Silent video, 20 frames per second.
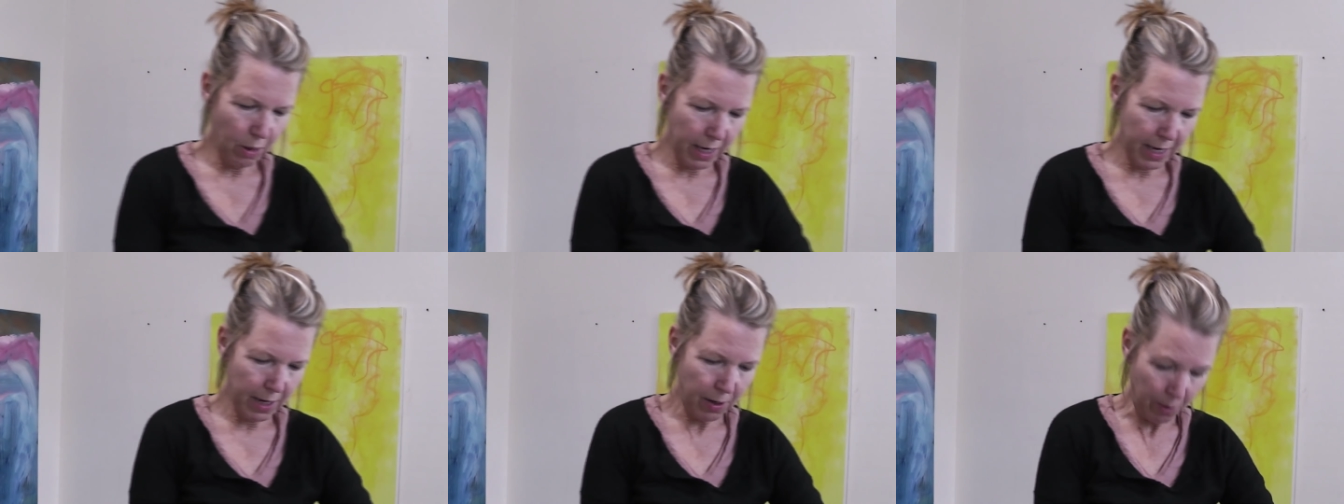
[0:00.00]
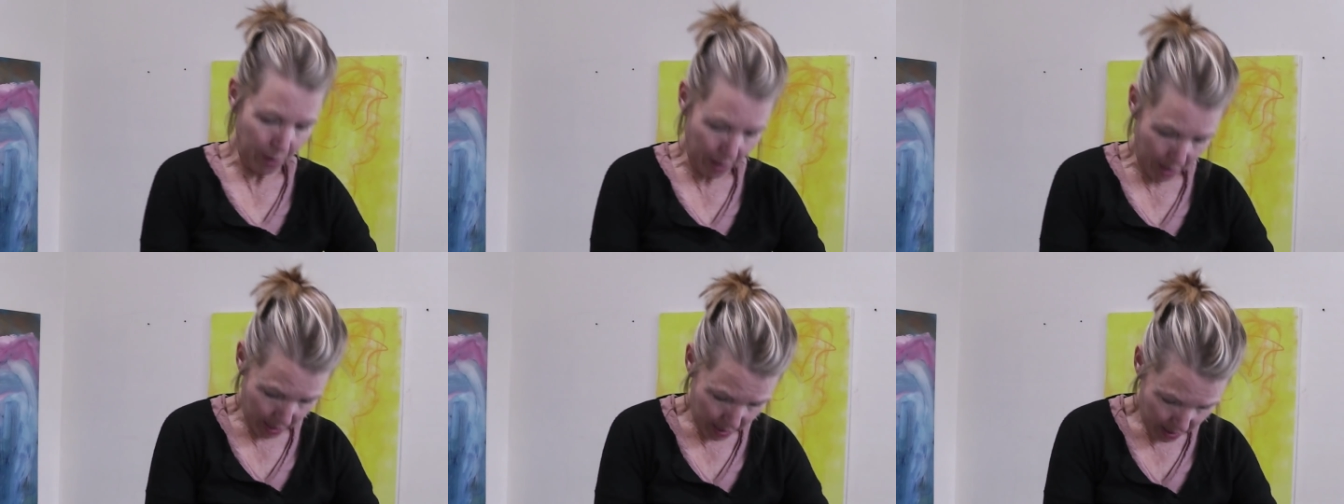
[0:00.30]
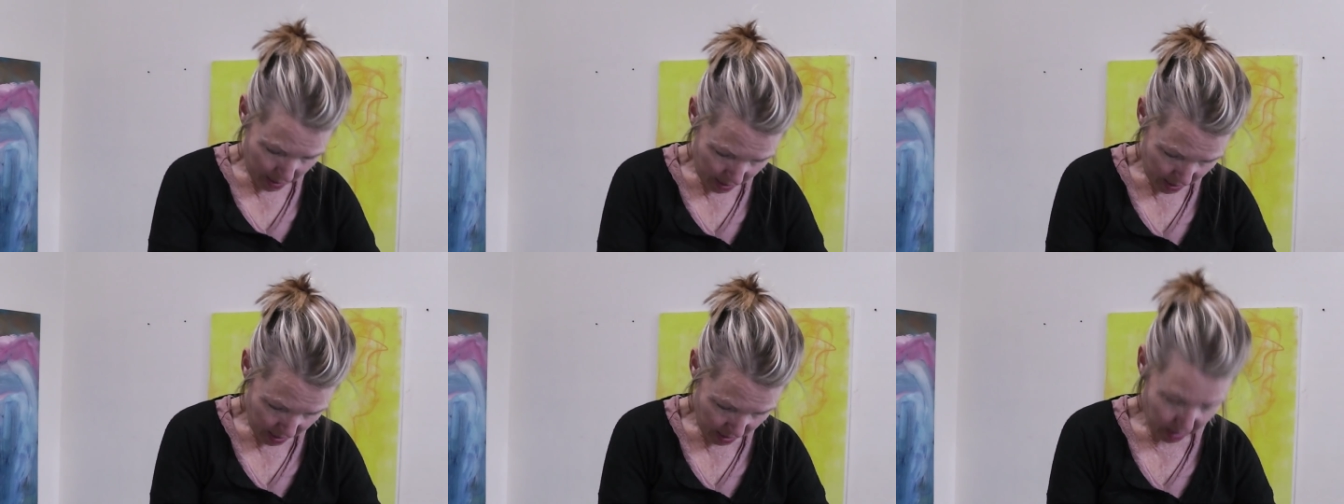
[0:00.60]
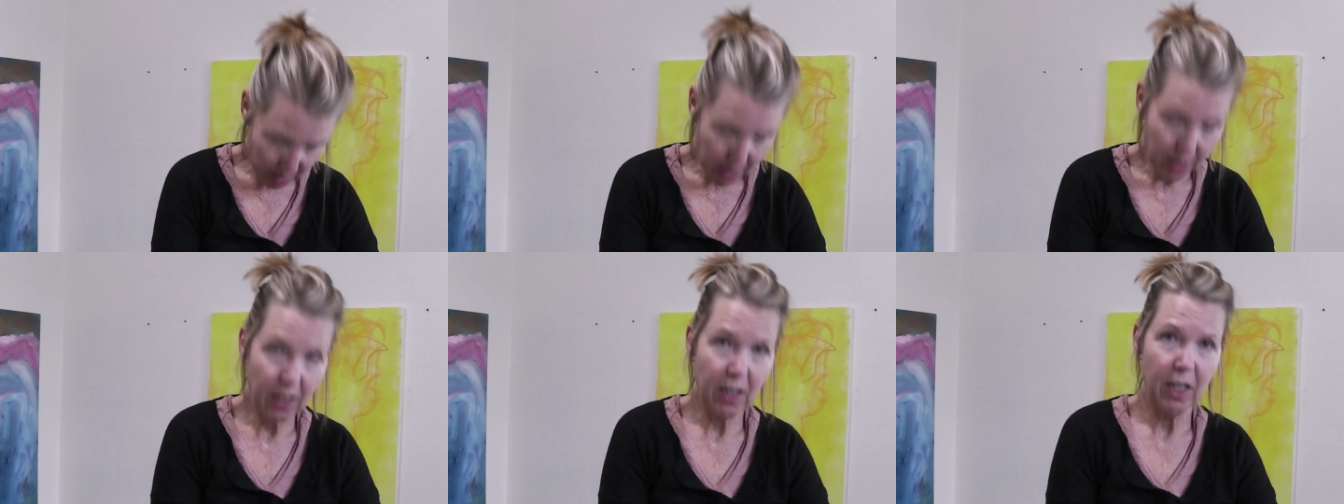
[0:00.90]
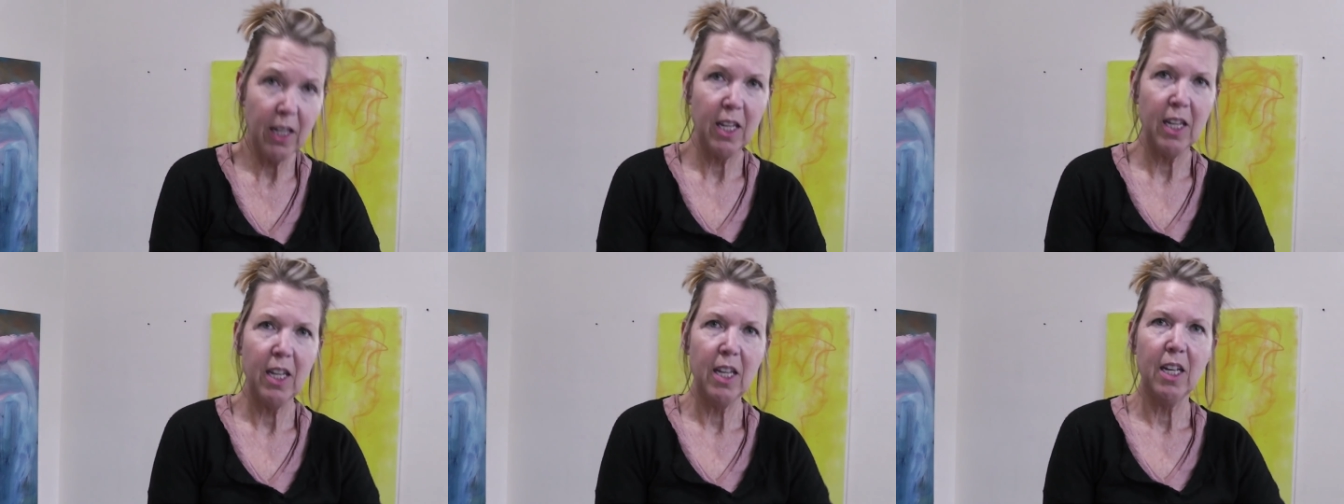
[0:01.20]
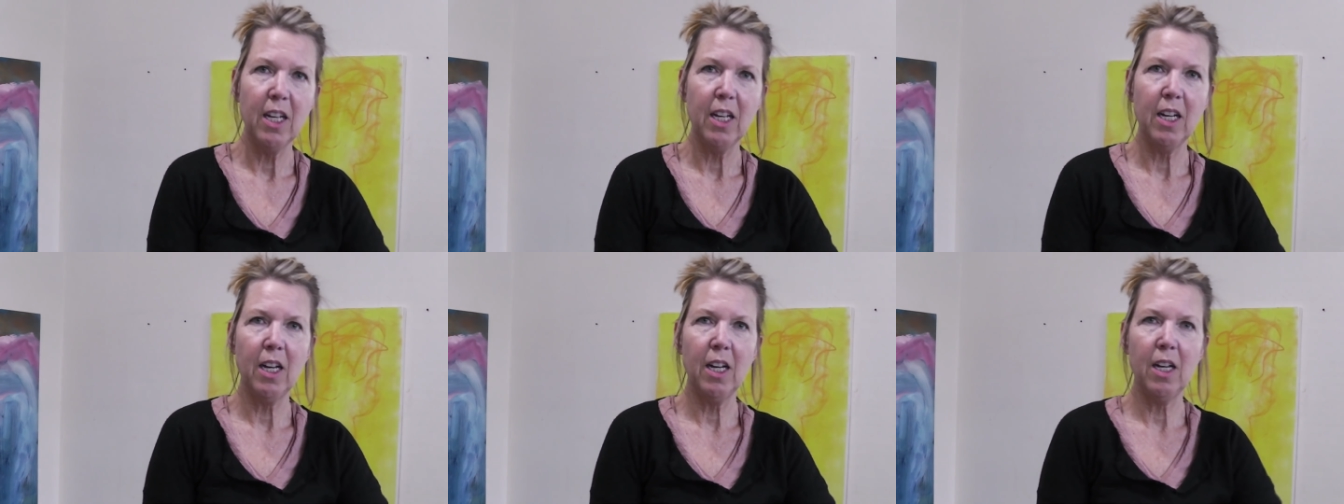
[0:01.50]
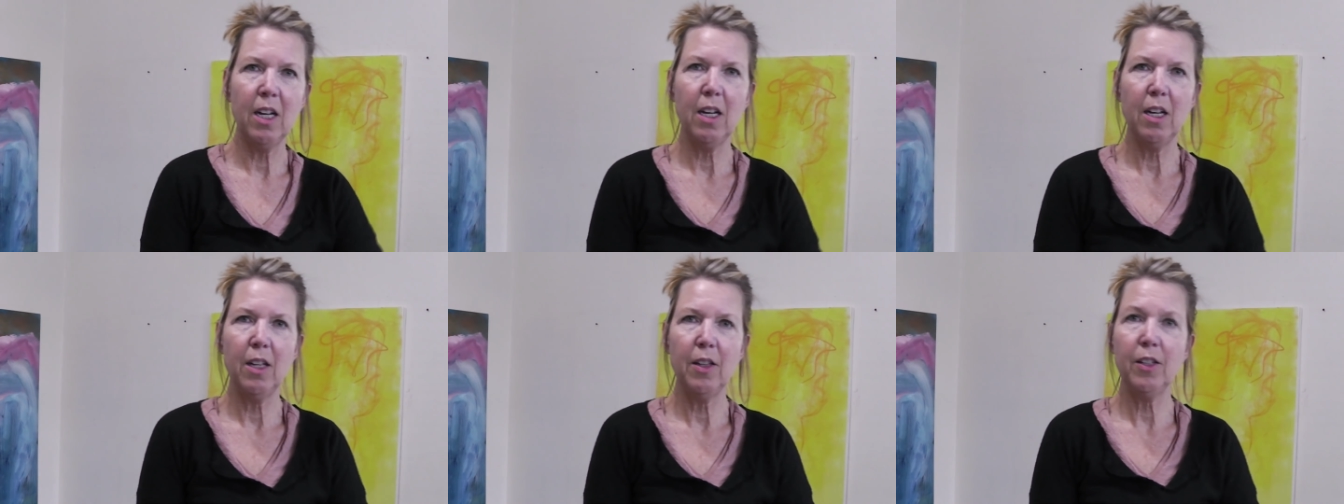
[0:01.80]
layer on.
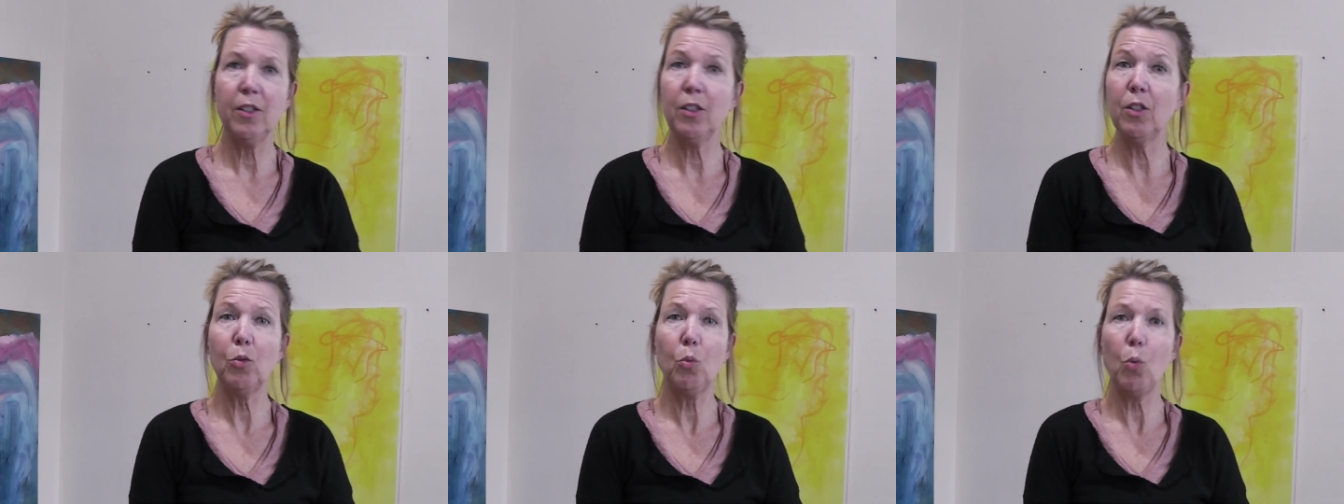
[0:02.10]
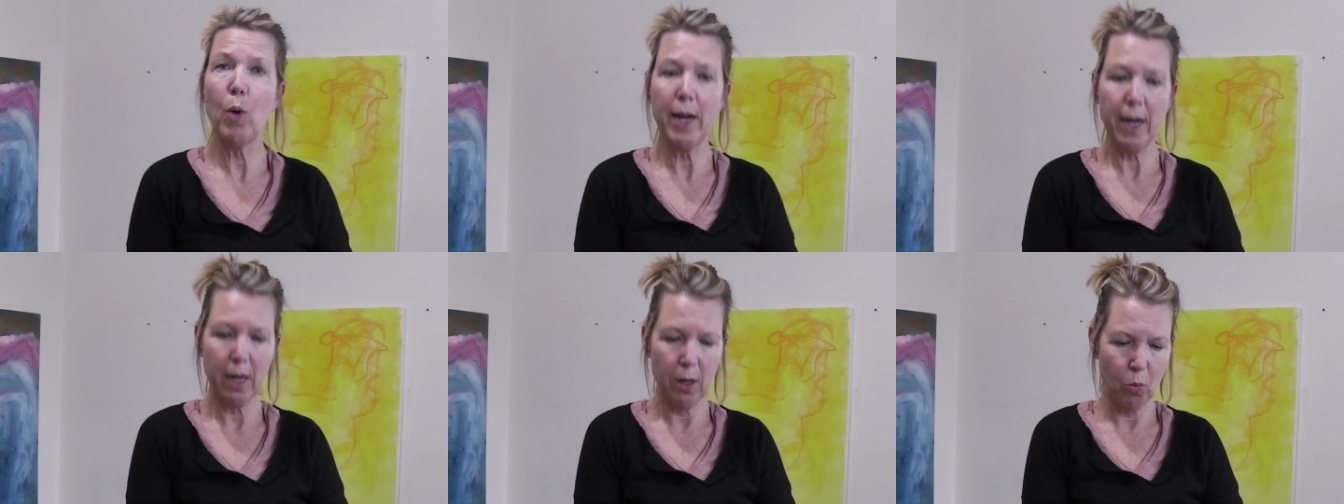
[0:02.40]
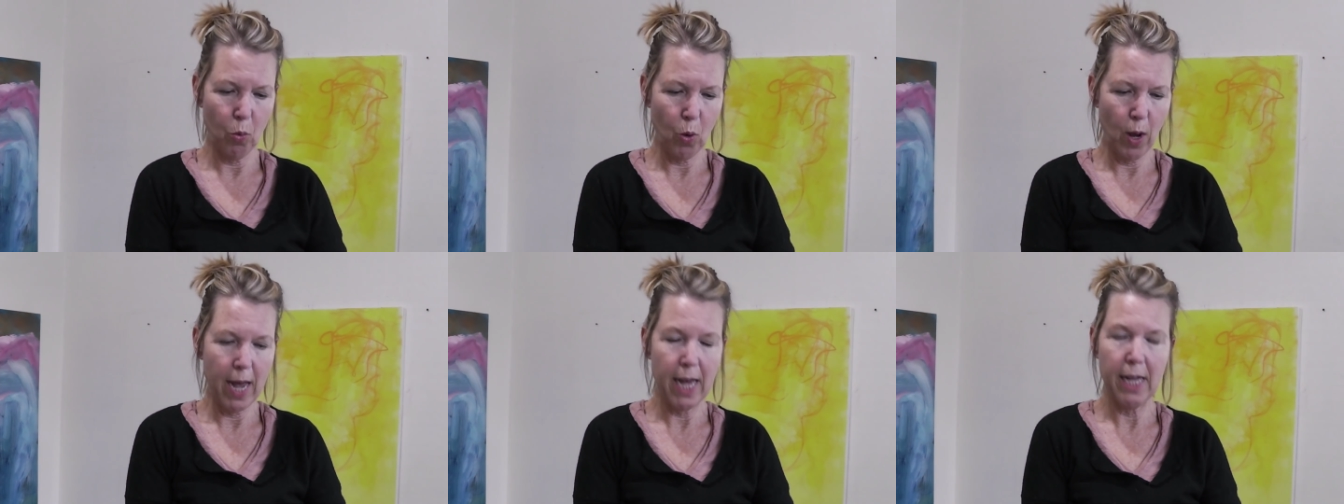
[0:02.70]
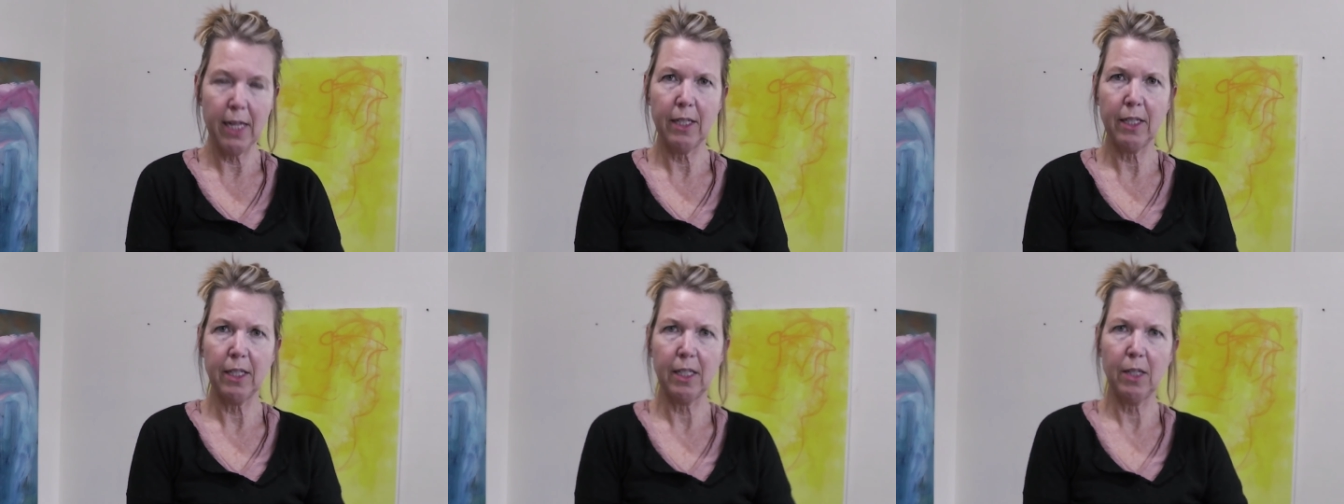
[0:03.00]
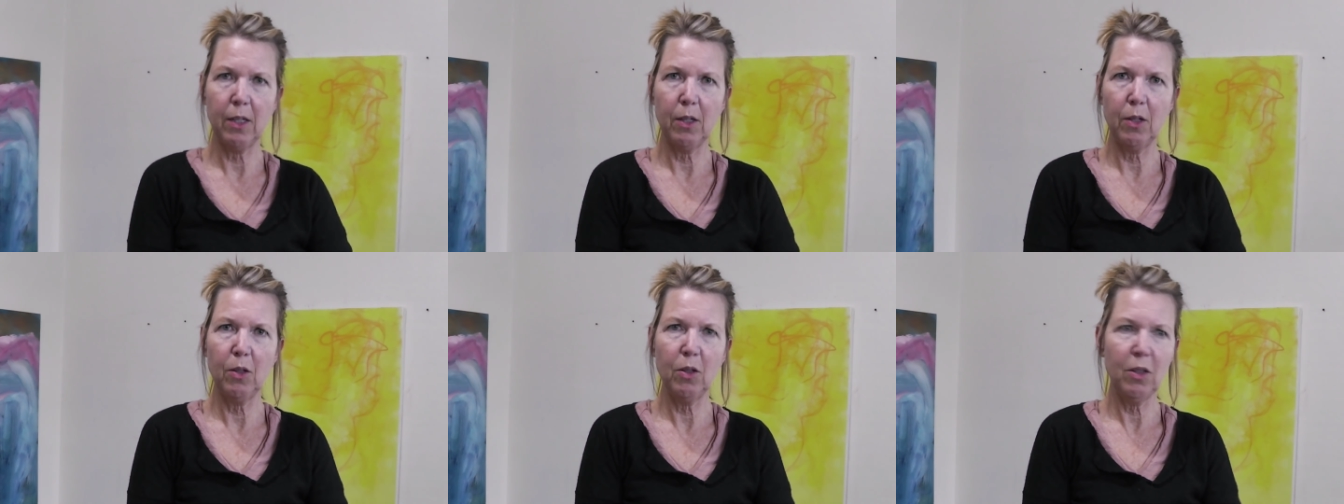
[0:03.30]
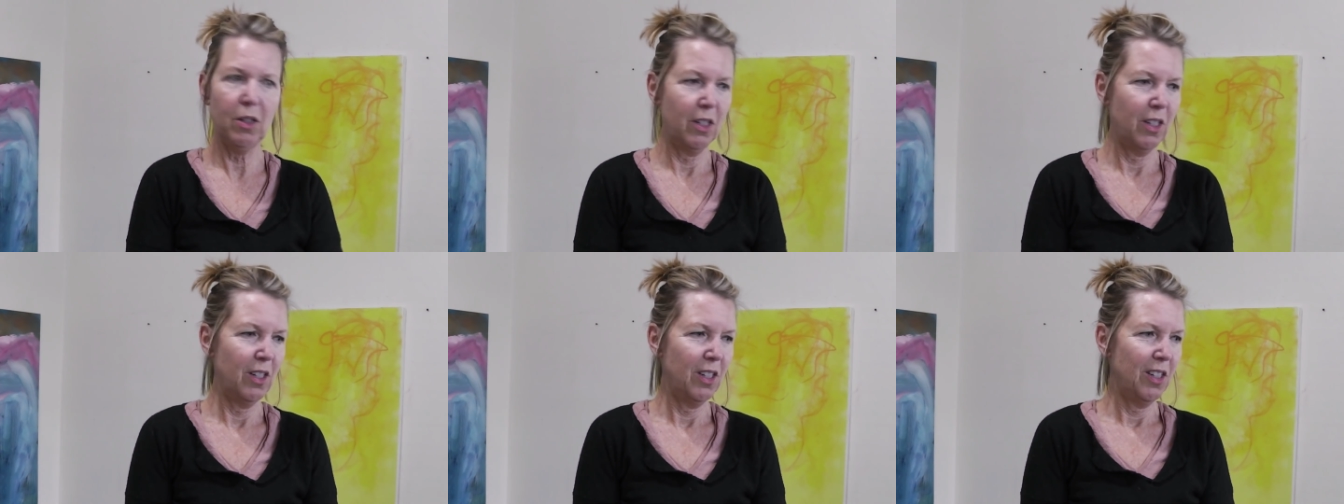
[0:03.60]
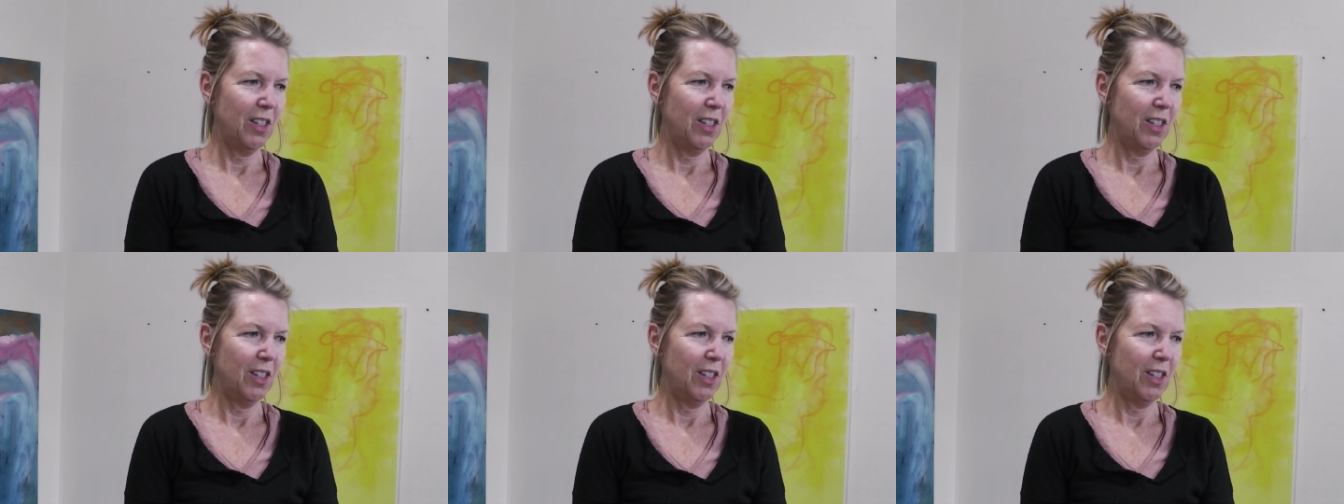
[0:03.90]
This is wet on wet, so